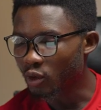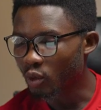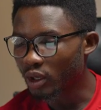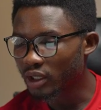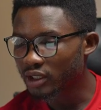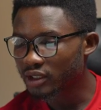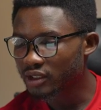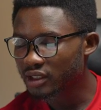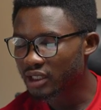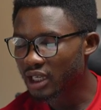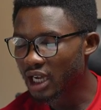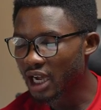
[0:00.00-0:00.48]

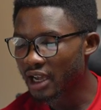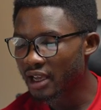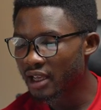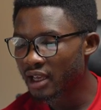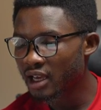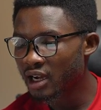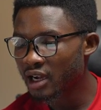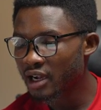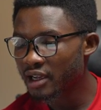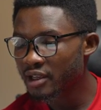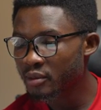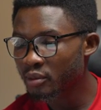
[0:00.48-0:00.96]
once I
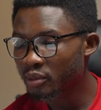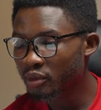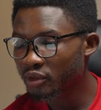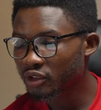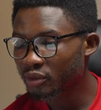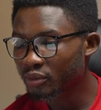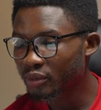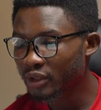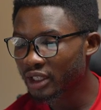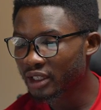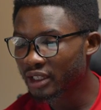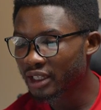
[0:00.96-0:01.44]
uh, input
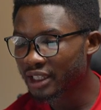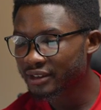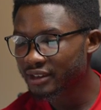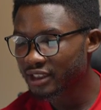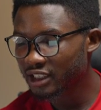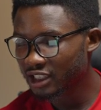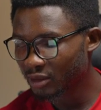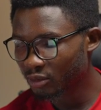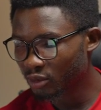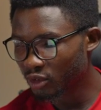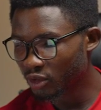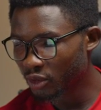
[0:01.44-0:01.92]
my
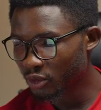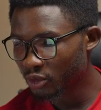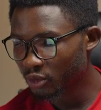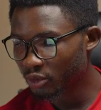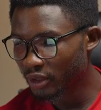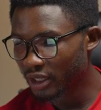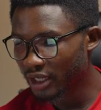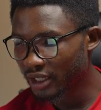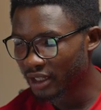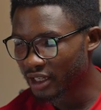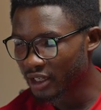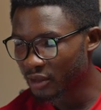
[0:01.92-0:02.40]
license, I'm going to
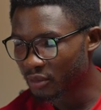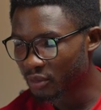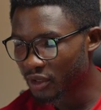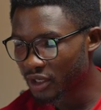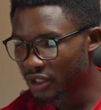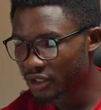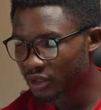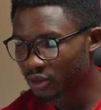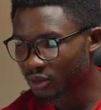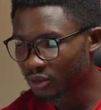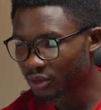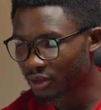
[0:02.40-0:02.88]
go ahead and
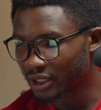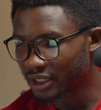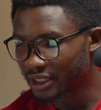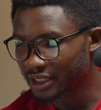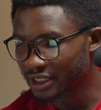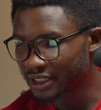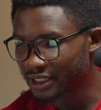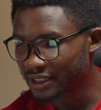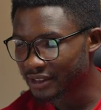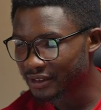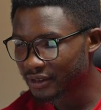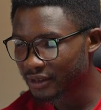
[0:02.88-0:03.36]
press on
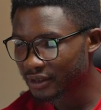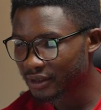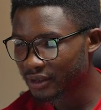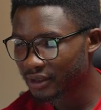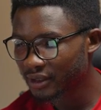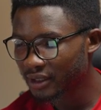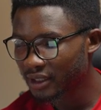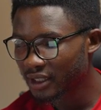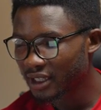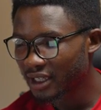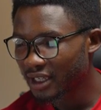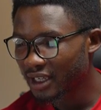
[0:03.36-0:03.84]
register
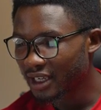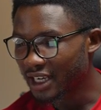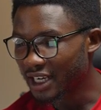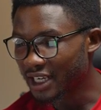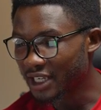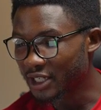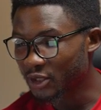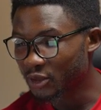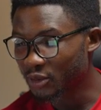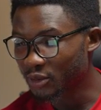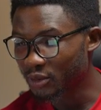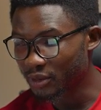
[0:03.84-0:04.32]

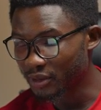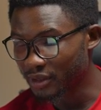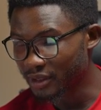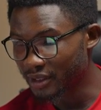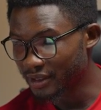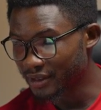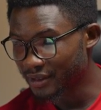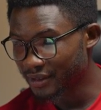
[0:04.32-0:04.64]
and to